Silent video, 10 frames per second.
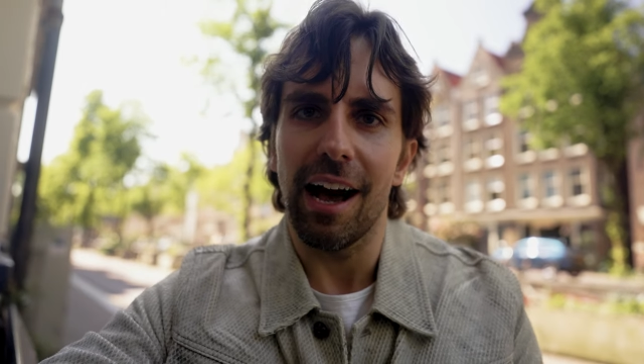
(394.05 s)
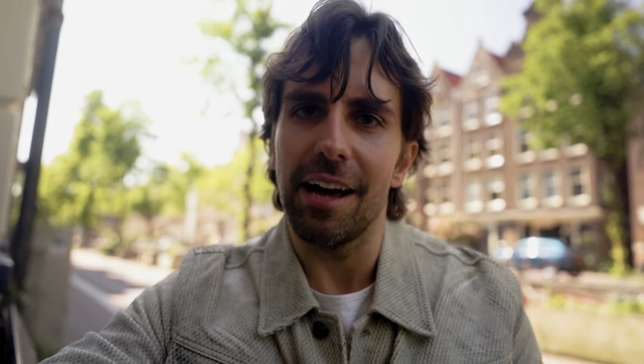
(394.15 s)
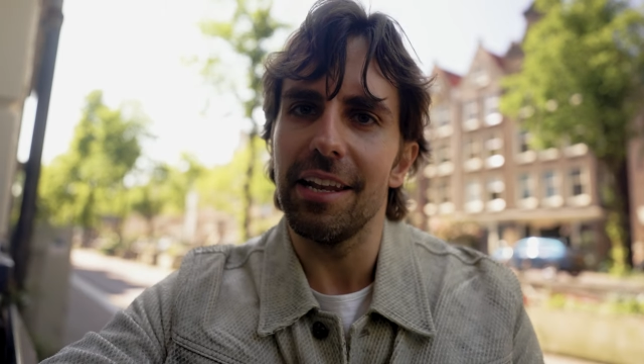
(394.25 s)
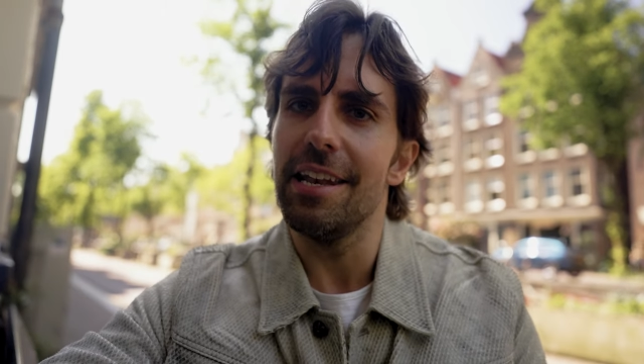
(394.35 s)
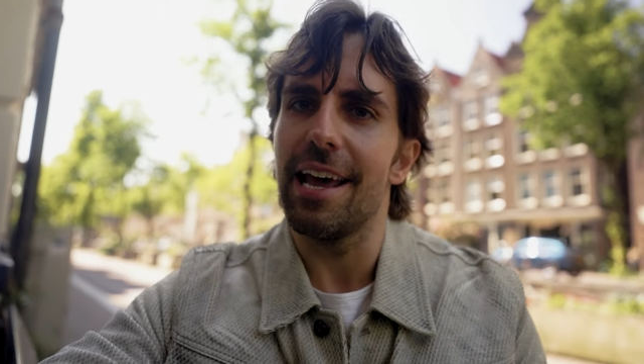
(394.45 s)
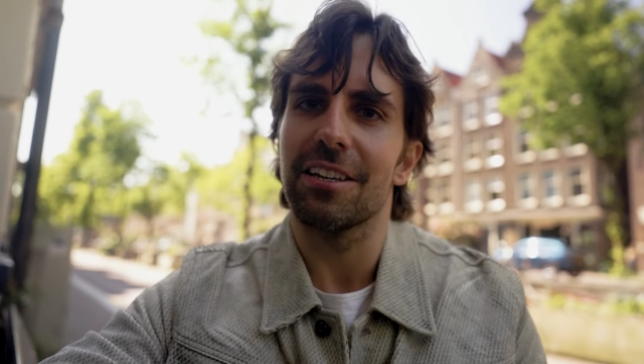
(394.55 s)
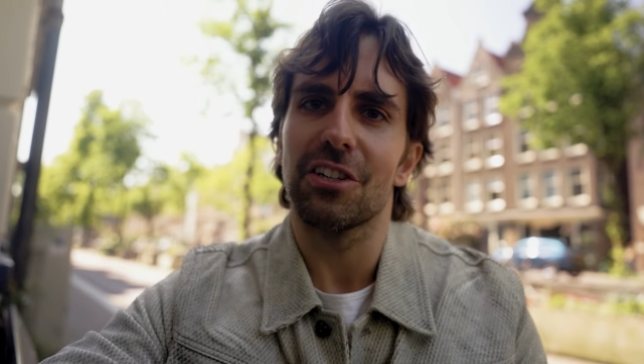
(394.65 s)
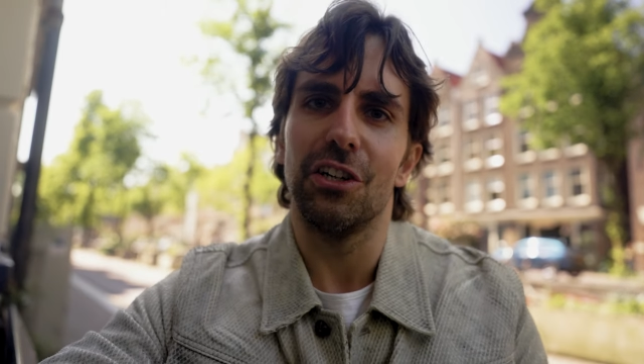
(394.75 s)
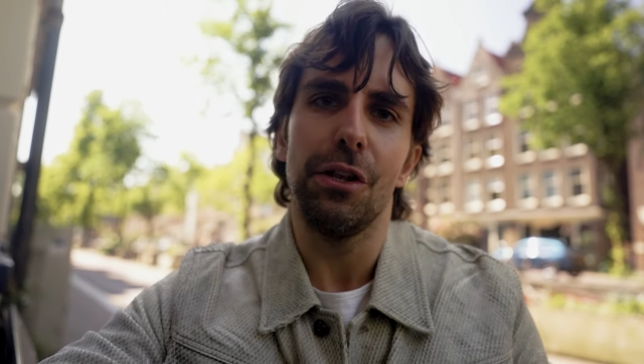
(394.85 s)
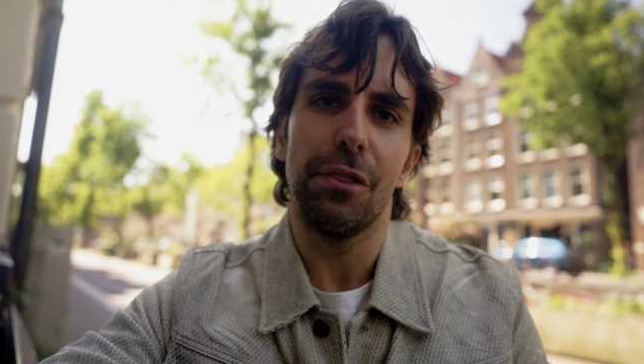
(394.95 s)
on the next
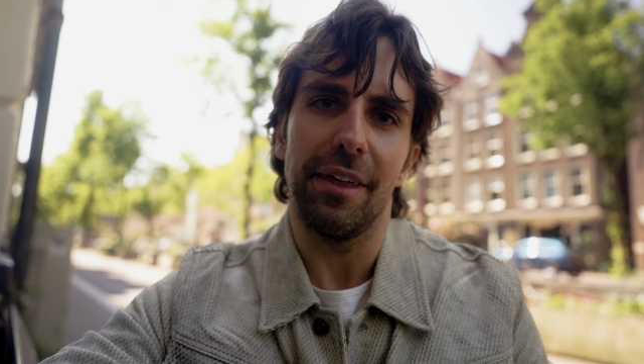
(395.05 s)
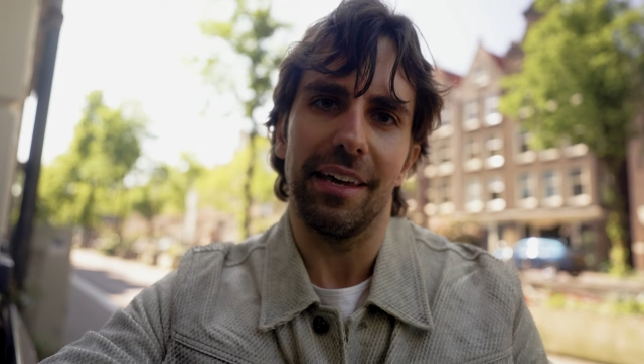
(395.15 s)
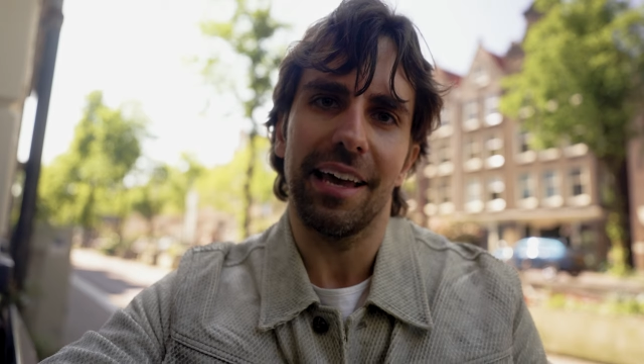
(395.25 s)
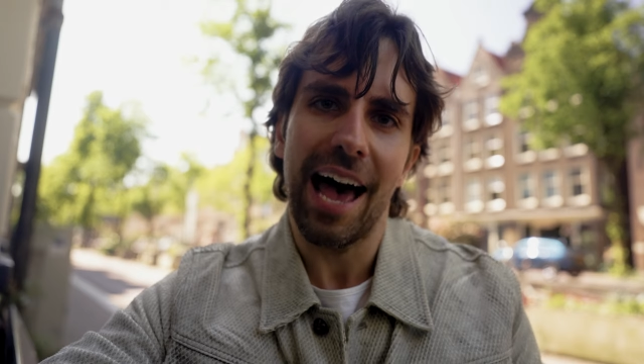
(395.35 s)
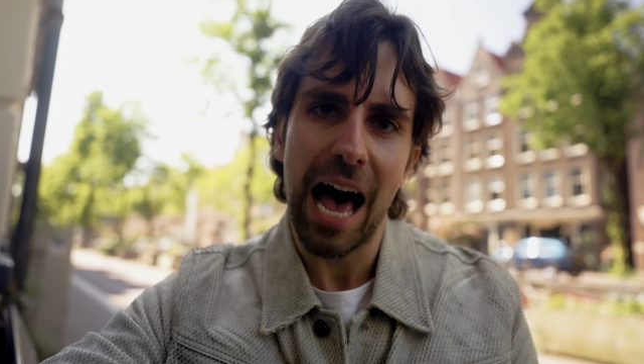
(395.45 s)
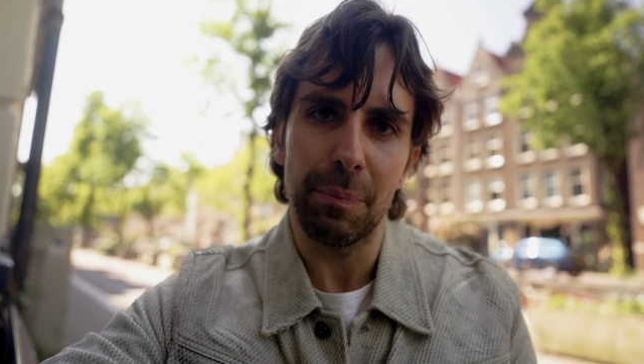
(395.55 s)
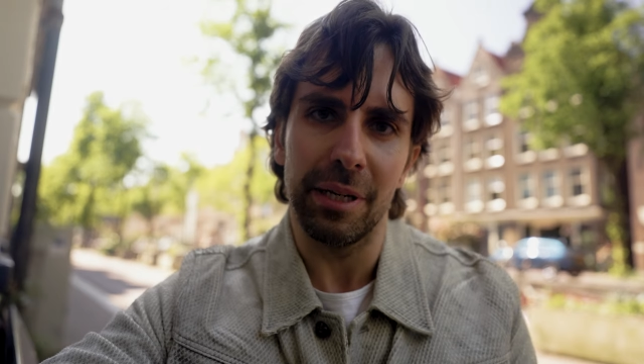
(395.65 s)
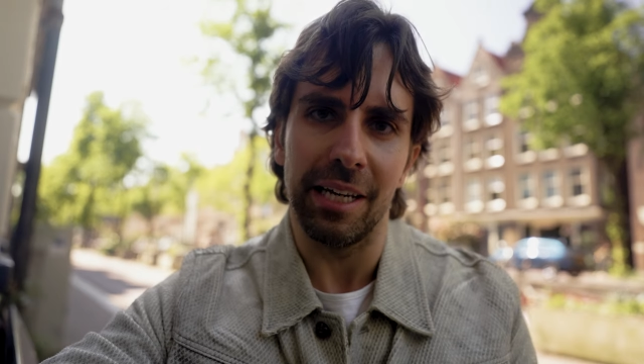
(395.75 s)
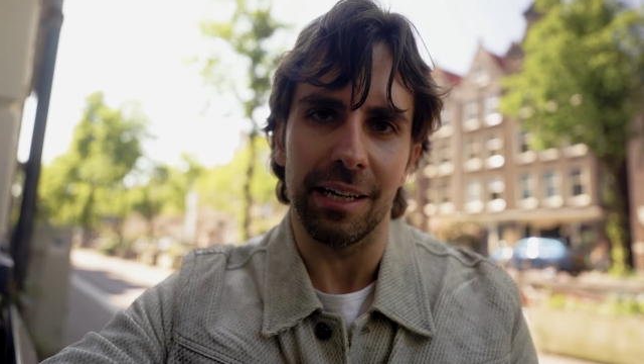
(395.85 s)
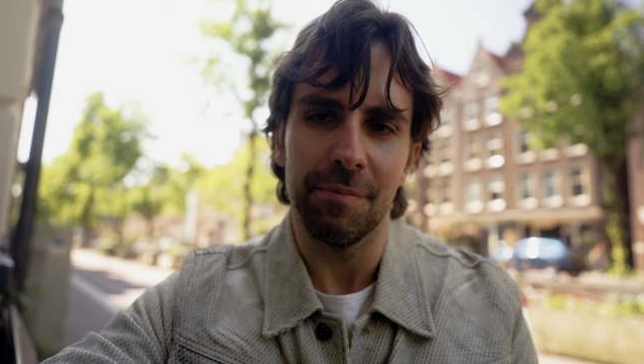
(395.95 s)
good thing
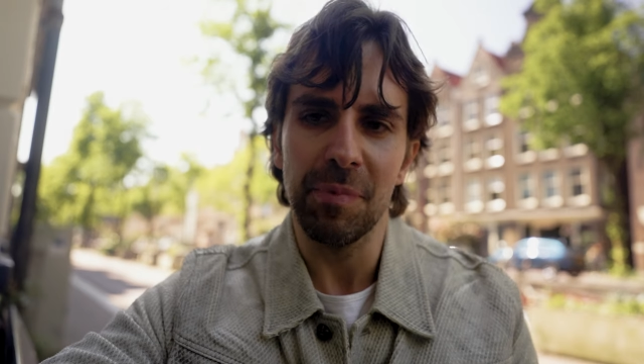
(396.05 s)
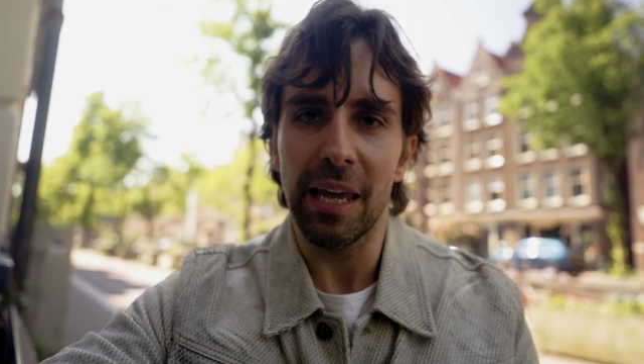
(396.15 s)
happening,